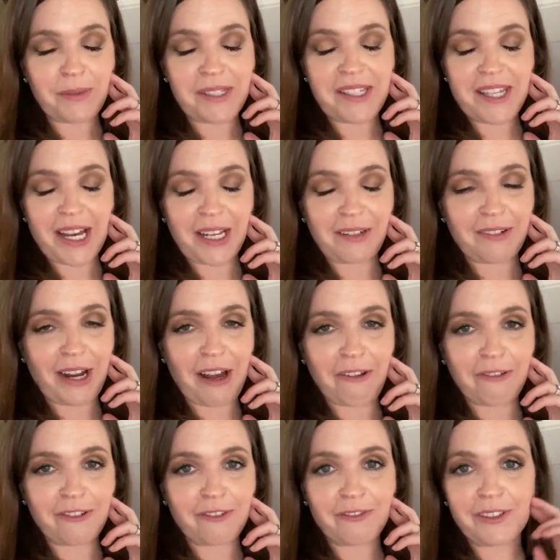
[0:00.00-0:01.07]
We sat
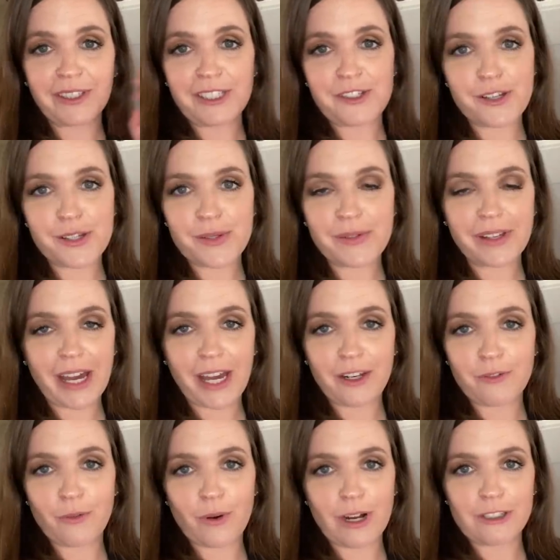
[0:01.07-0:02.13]
around really just kind
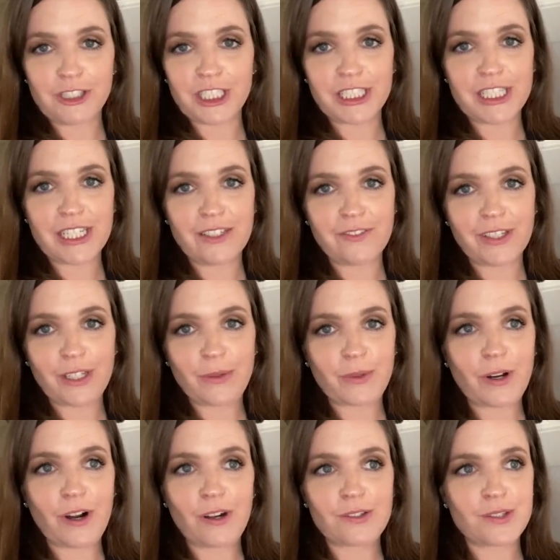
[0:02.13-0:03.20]
of watching T V. We're
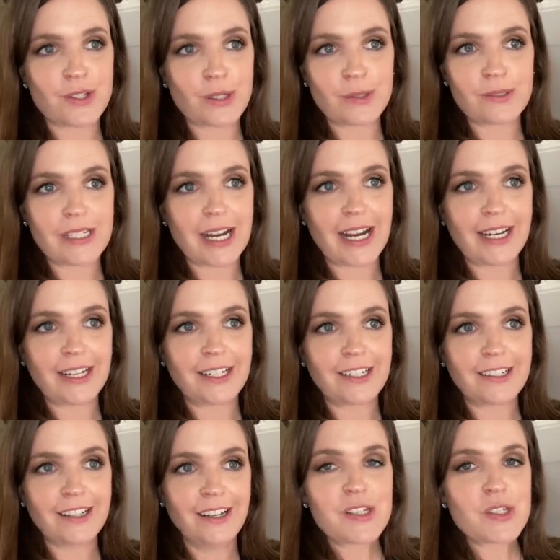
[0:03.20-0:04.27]
all so
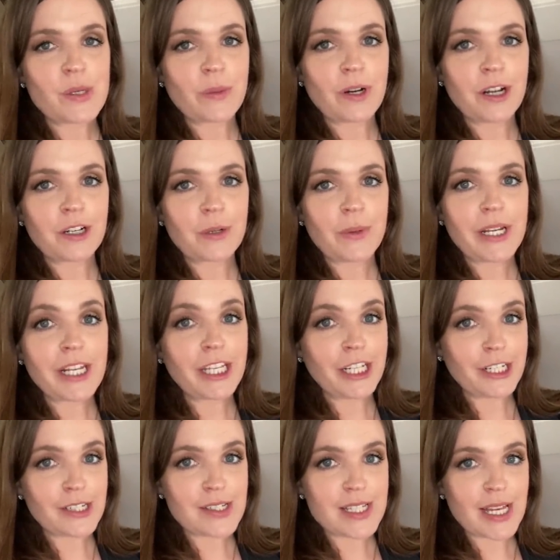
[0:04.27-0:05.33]
tired. So we're on our way to
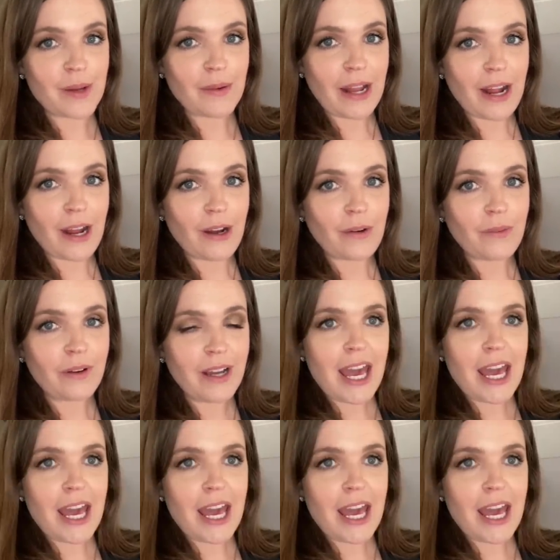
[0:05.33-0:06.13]
Curacao now.